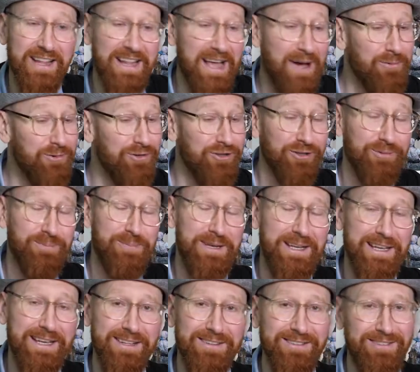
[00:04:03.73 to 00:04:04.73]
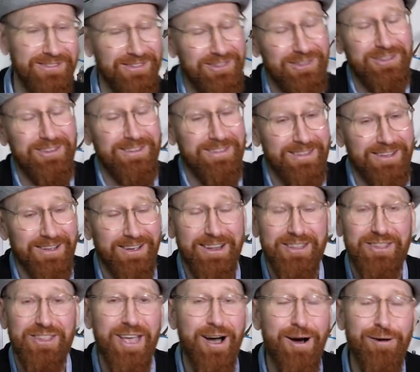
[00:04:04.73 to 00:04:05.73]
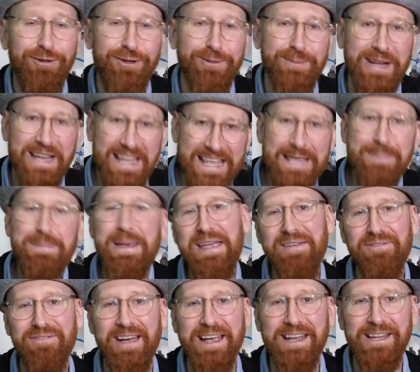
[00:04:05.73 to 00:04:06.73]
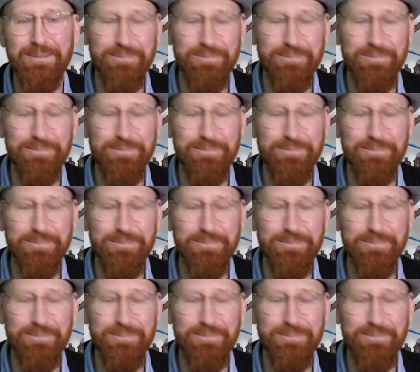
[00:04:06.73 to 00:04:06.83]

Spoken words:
That would just be like the ultimate eBay find,